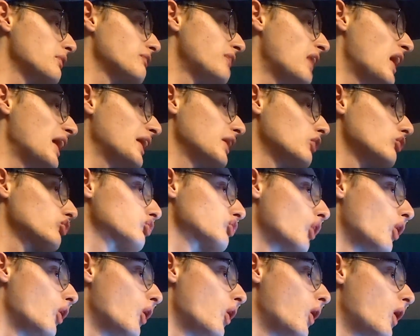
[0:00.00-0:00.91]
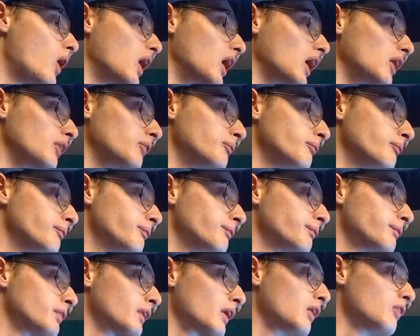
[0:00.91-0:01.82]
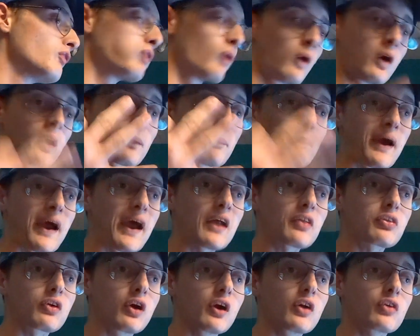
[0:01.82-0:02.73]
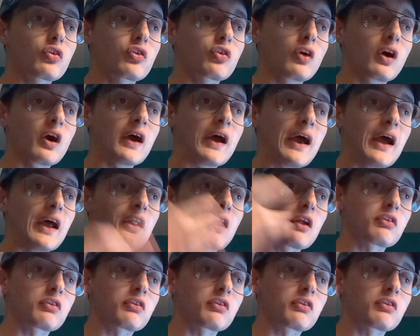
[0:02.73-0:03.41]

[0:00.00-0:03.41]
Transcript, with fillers: The final score, Florida Panthers 3,